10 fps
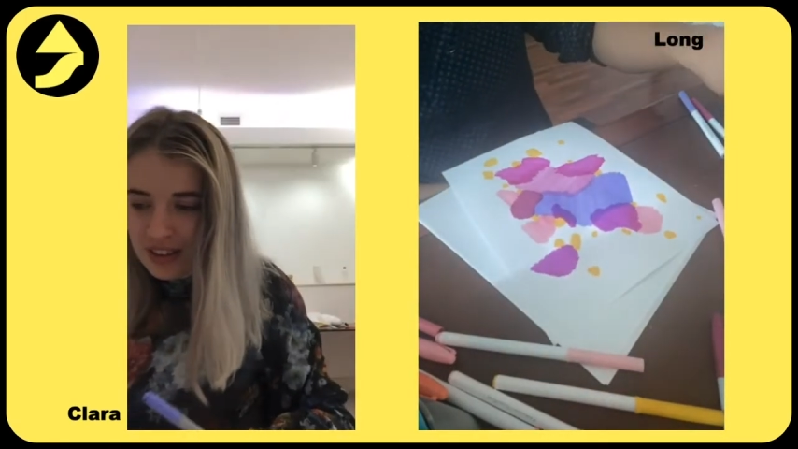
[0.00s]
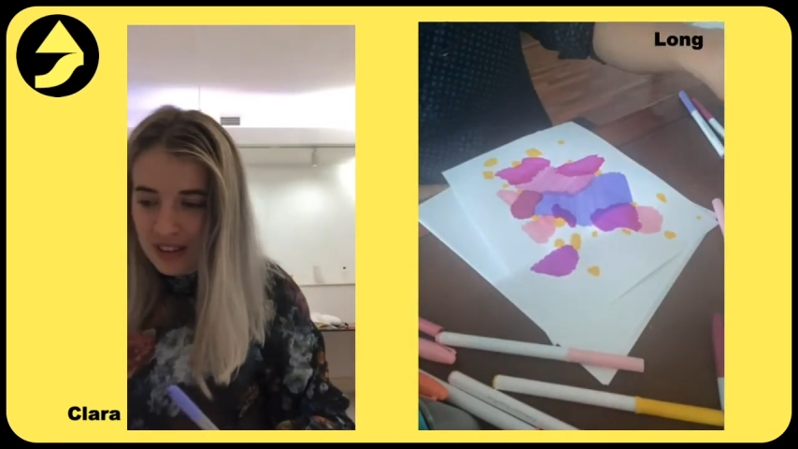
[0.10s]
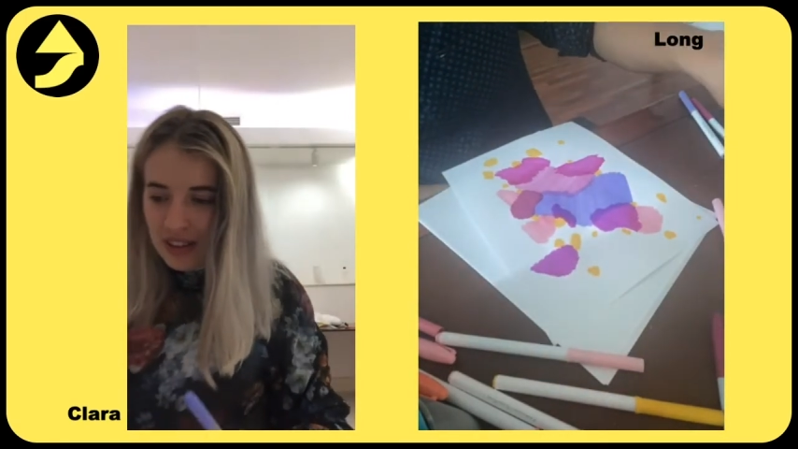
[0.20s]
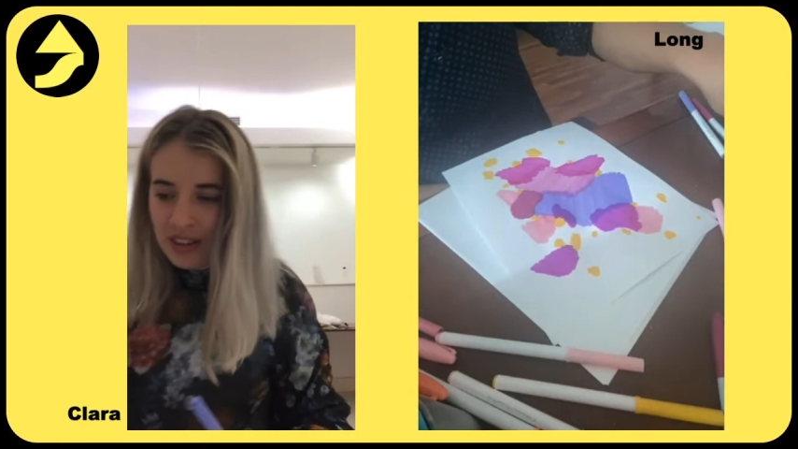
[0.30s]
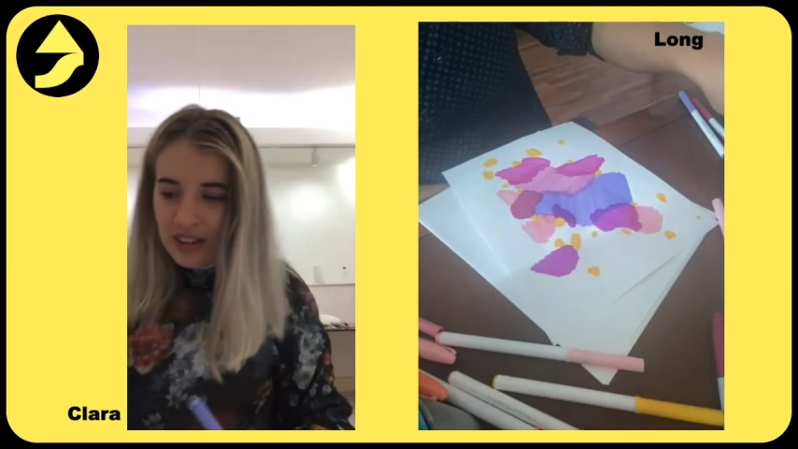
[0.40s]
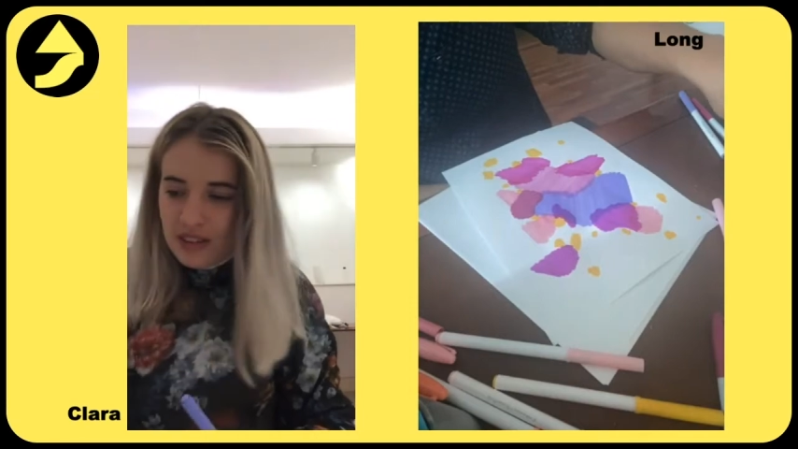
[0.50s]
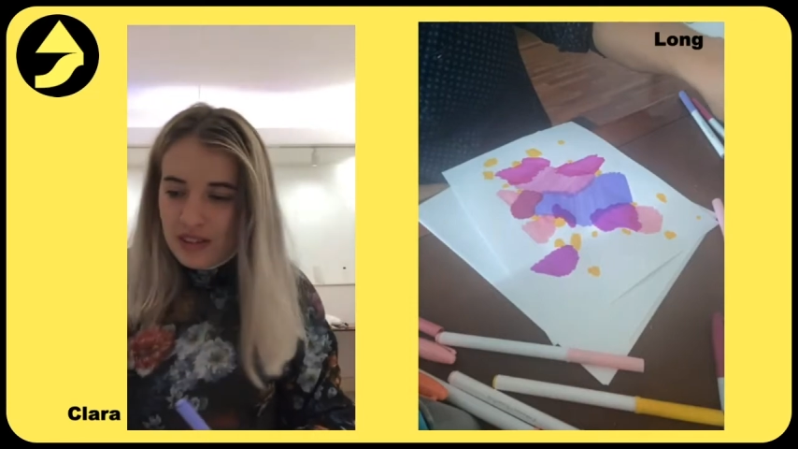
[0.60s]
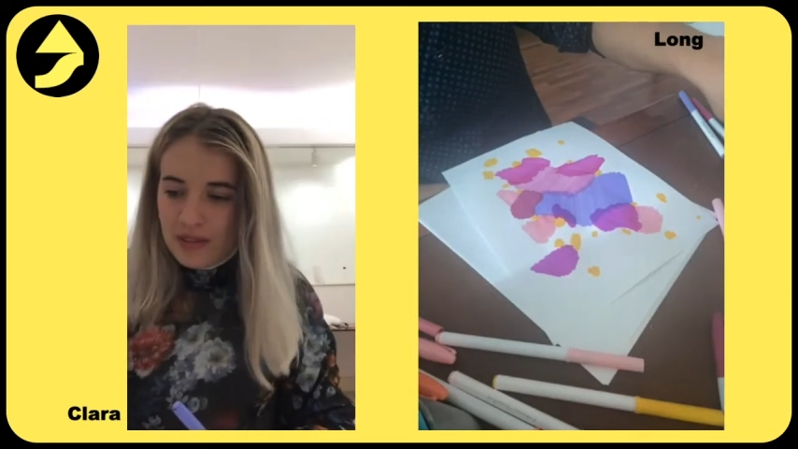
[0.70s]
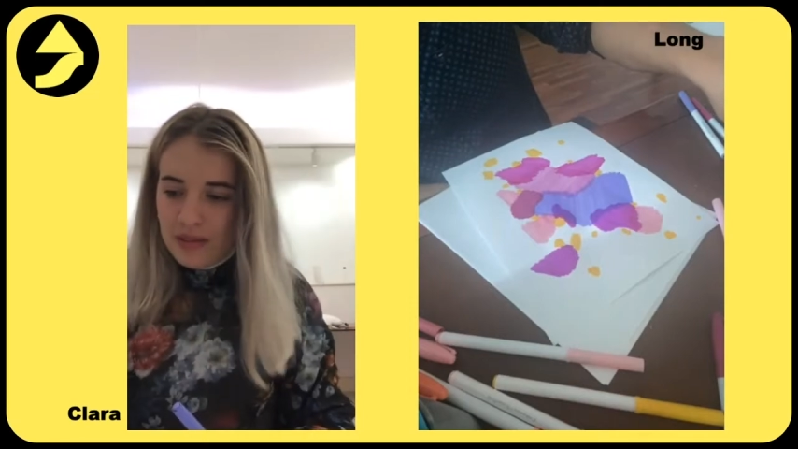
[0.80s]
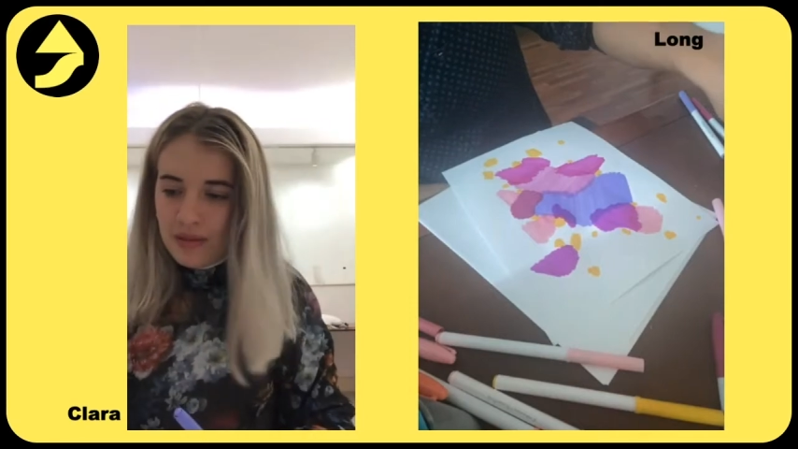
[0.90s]
i guess
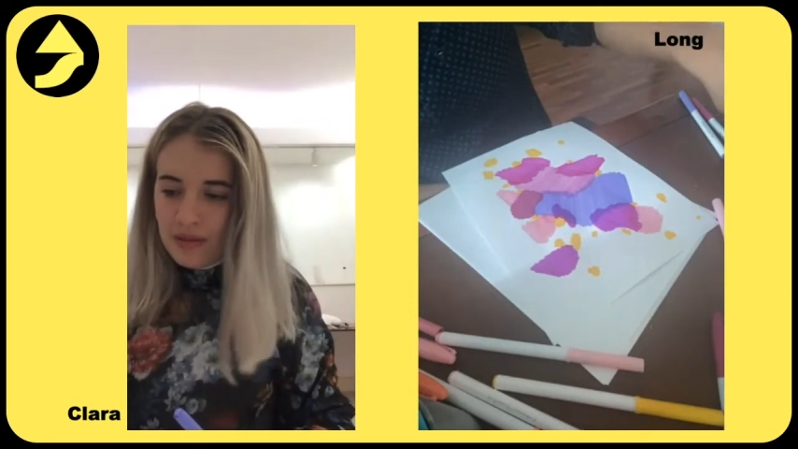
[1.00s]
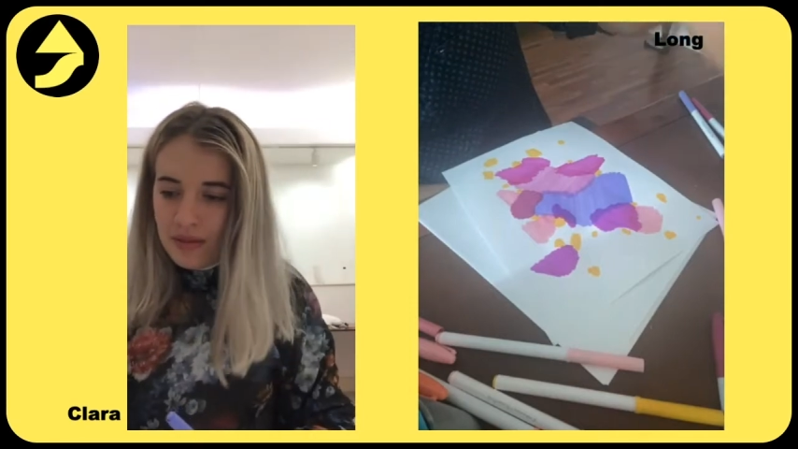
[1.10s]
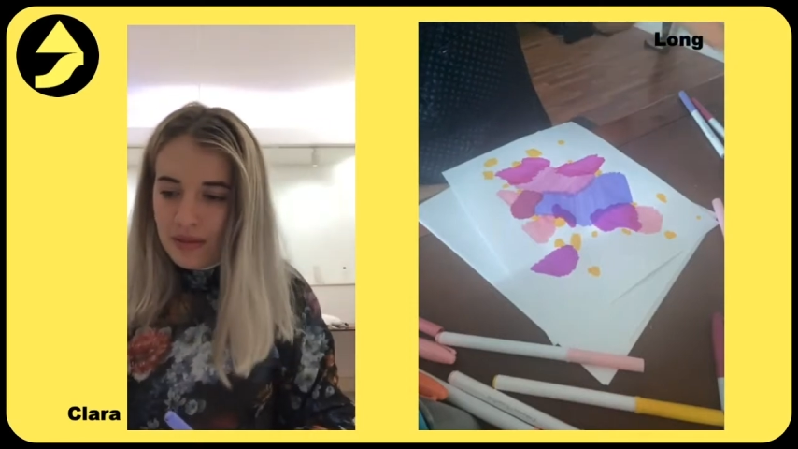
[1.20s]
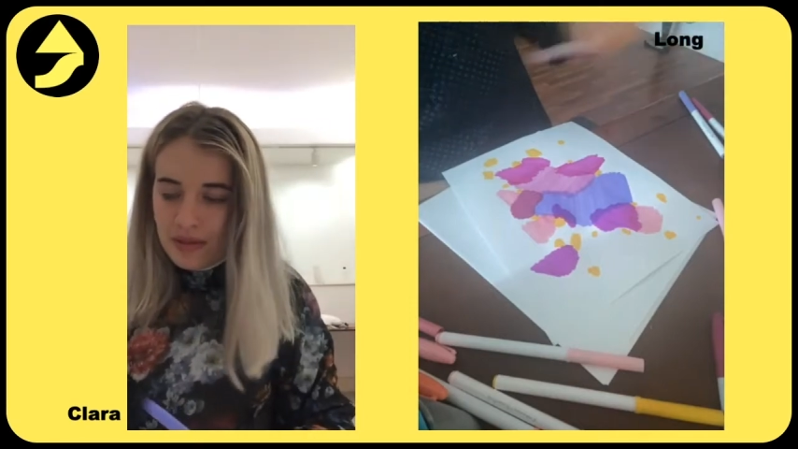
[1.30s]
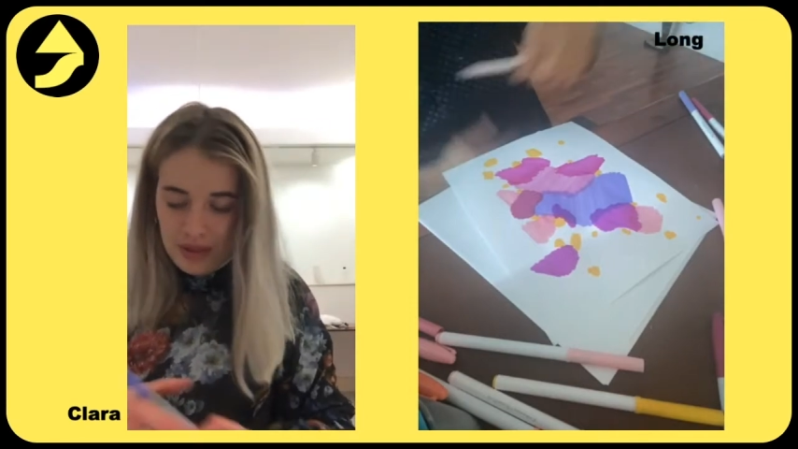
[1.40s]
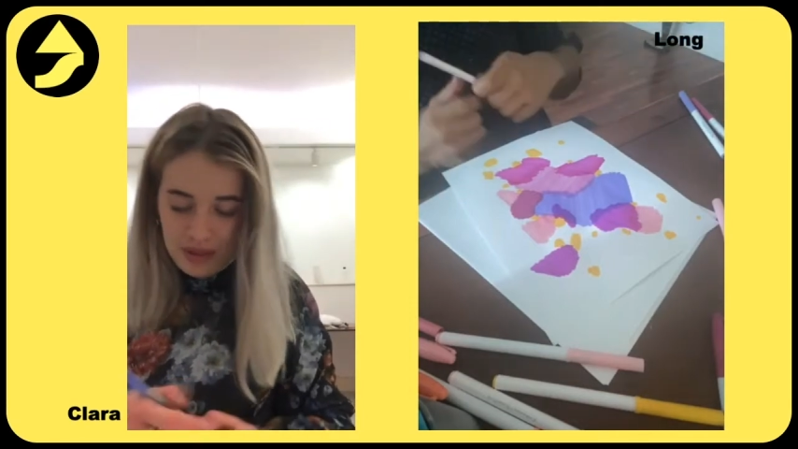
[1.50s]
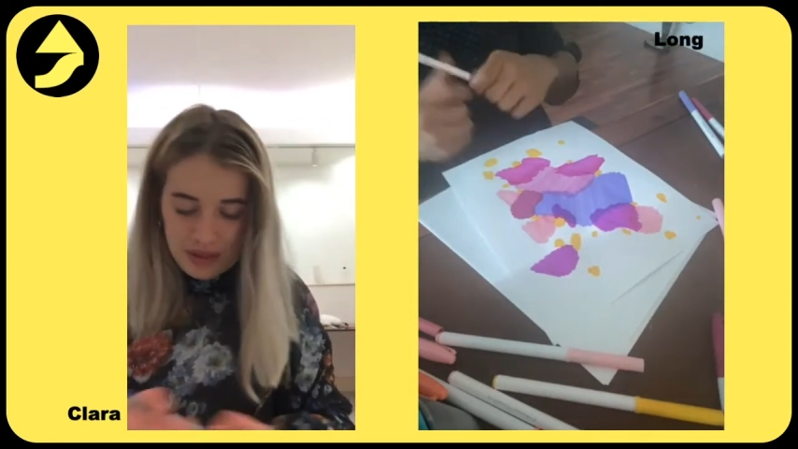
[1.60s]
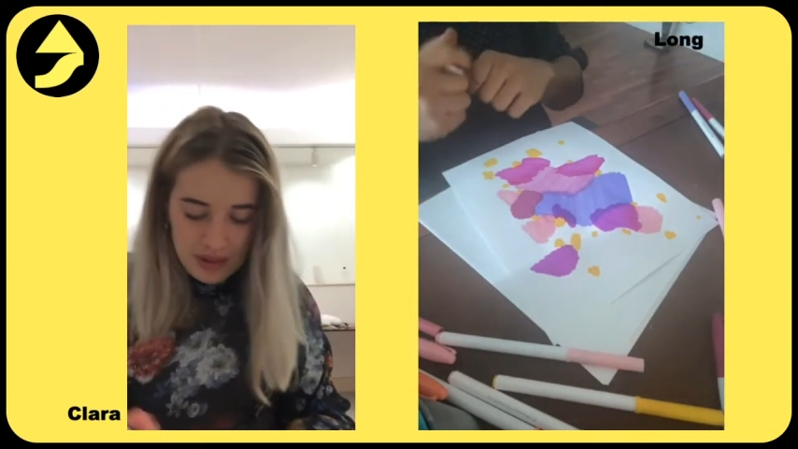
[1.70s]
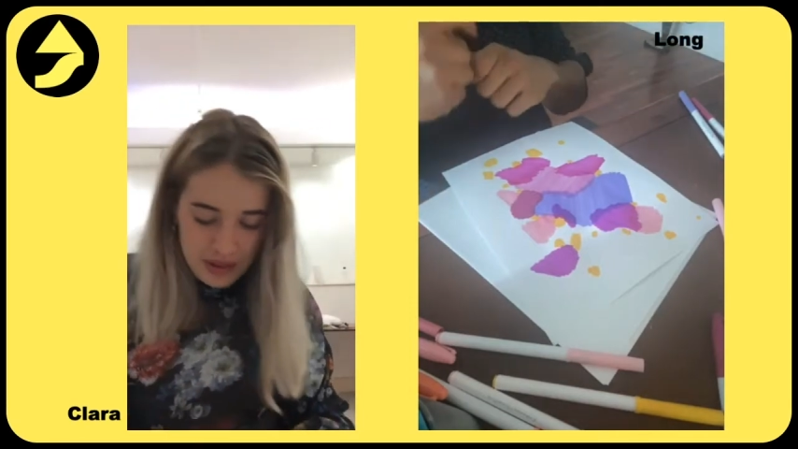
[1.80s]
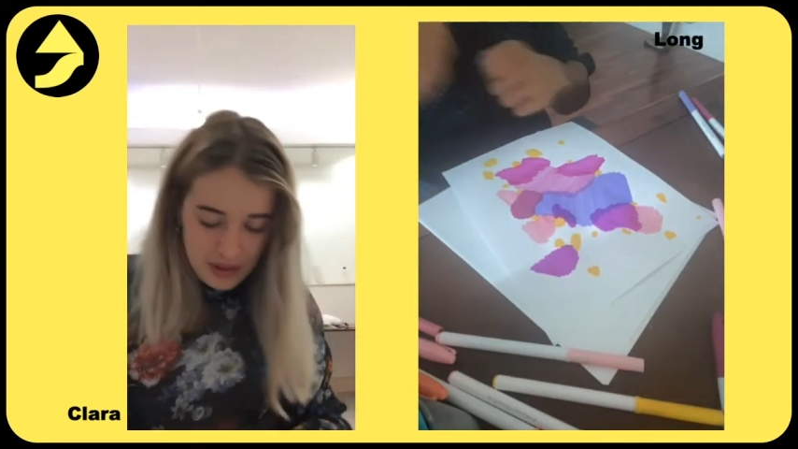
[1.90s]
so i
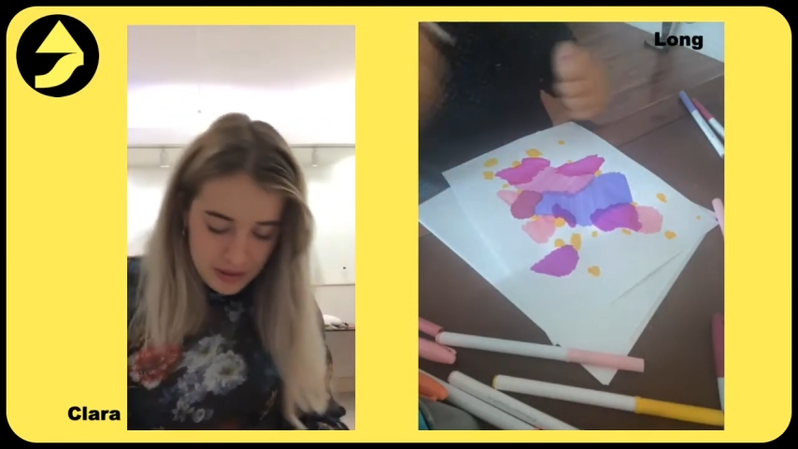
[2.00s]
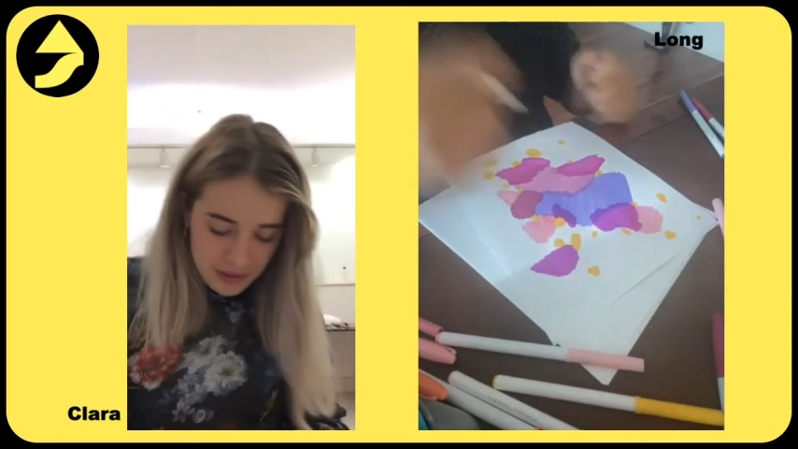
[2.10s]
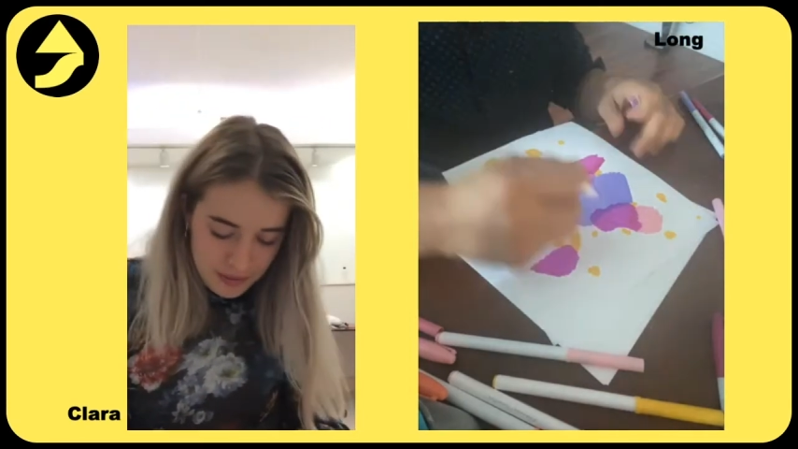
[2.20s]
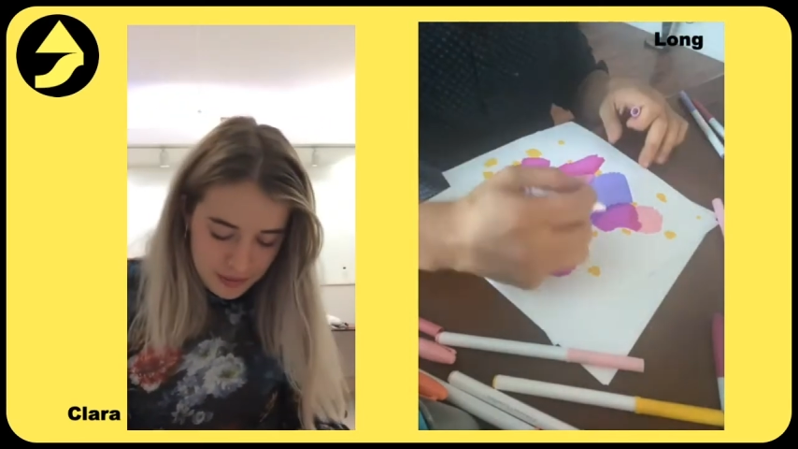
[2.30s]
think so